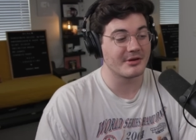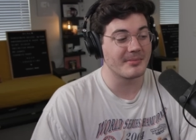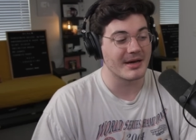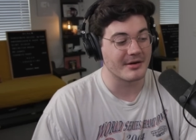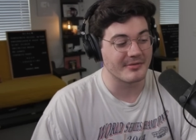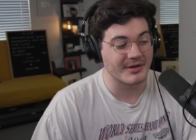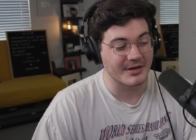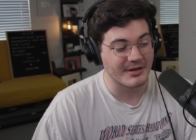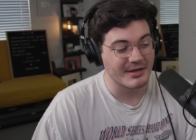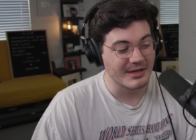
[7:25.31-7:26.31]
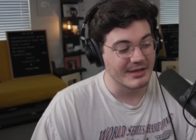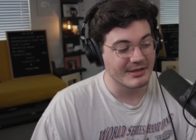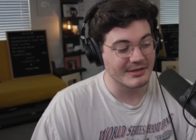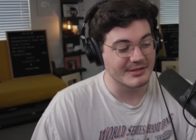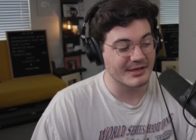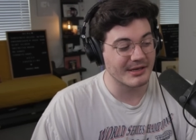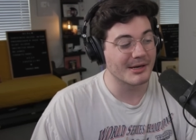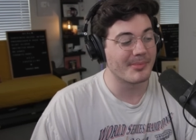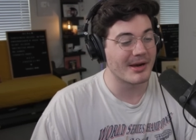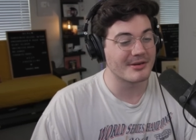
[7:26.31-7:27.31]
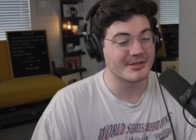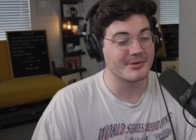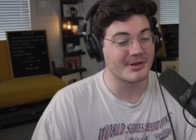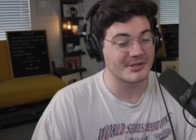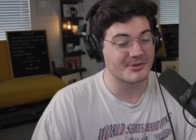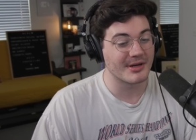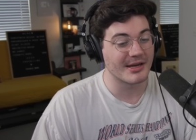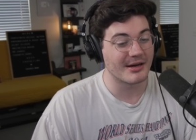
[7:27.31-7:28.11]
good amount of uh, because in comparison to Australia,